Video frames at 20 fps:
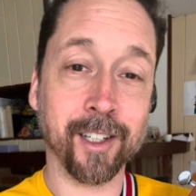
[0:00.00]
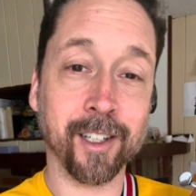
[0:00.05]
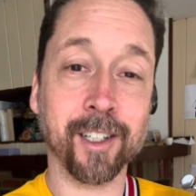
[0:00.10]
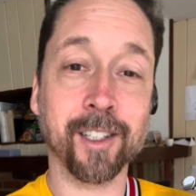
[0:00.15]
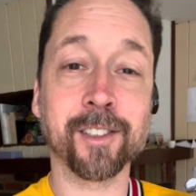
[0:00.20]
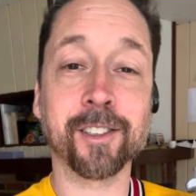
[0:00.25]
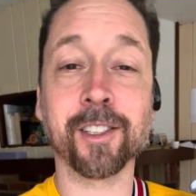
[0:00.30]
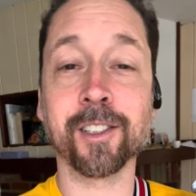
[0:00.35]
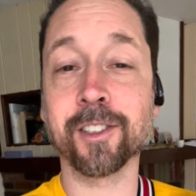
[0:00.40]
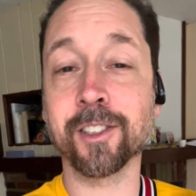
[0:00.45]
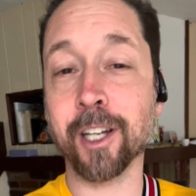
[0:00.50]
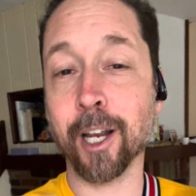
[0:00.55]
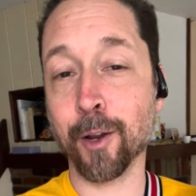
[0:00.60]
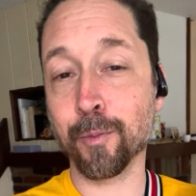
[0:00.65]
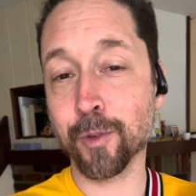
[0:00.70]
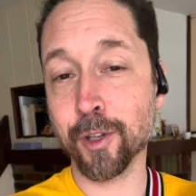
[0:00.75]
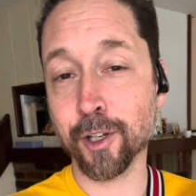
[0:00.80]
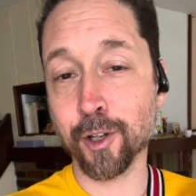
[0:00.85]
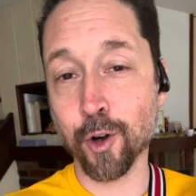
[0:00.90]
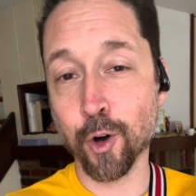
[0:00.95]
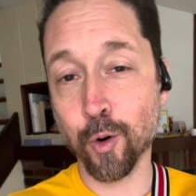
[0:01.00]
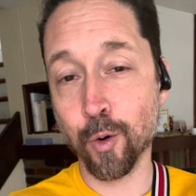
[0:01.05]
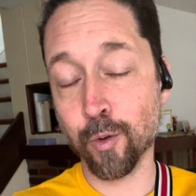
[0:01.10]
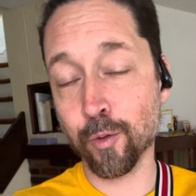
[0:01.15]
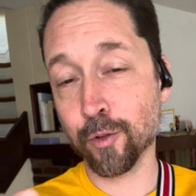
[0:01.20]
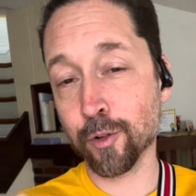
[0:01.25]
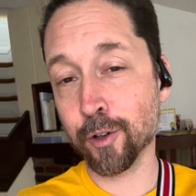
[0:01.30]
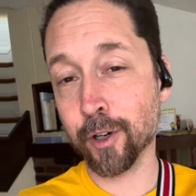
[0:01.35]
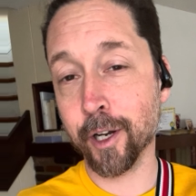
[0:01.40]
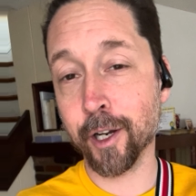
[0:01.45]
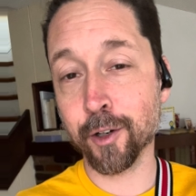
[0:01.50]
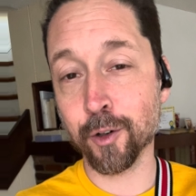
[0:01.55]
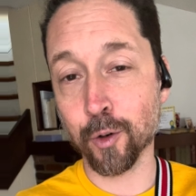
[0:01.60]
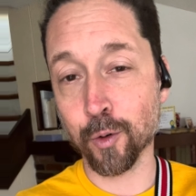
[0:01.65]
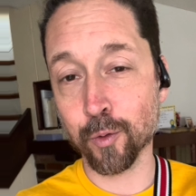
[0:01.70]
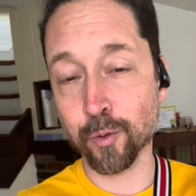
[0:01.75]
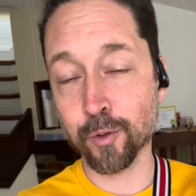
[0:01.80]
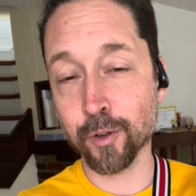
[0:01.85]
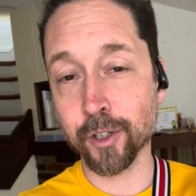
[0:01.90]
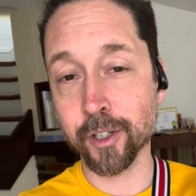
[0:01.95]
It's the same thing over and
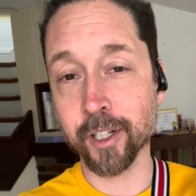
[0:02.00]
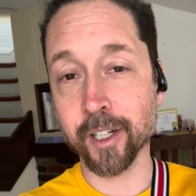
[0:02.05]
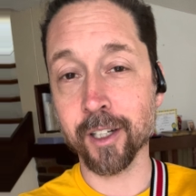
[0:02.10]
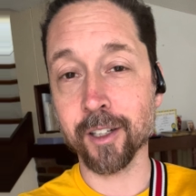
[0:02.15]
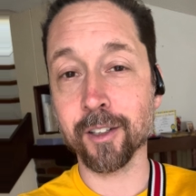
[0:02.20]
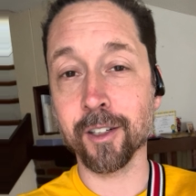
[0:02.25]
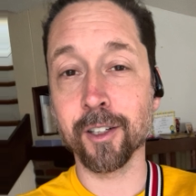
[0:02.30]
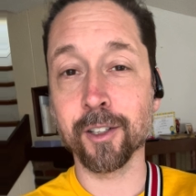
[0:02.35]
over again.